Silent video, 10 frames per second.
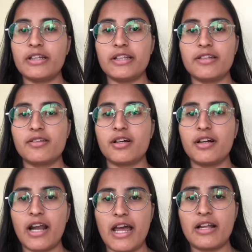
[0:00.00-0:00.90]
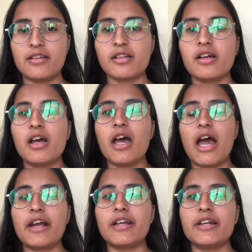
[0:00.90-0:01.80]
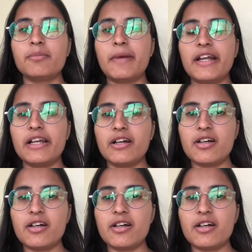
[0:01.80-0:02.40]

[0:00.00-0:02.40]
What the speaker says: these trials, and it mainly